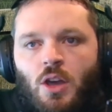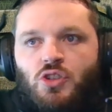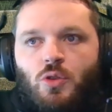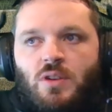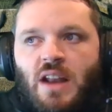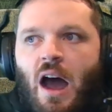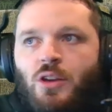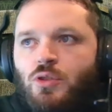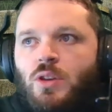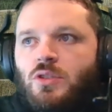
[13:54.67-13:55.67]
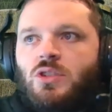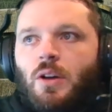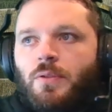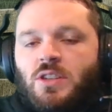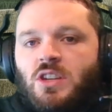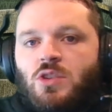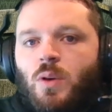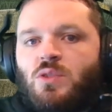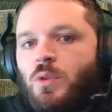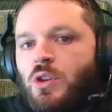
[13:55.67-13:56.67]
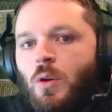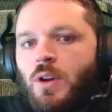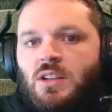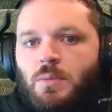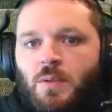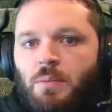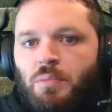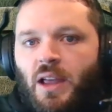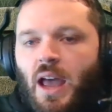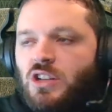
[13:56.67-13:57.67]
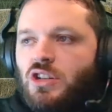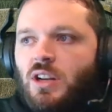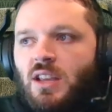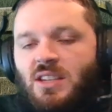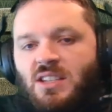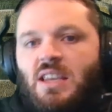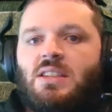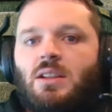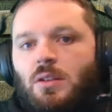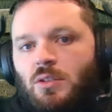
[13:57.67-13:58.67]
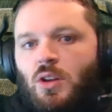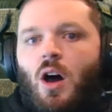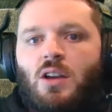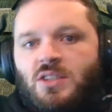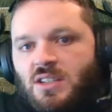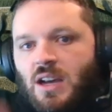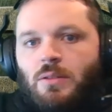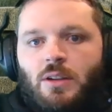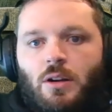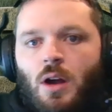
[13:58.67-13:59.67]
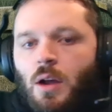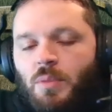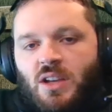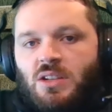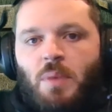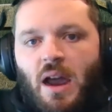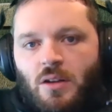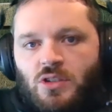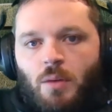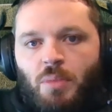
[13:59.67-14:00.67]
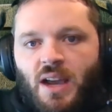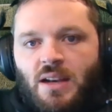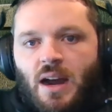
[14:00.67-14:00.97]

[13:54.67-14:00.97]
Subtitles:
So now you get yourself in a situation where you don't get to get play action and get these easy little tosses out there because the Packers aren't biting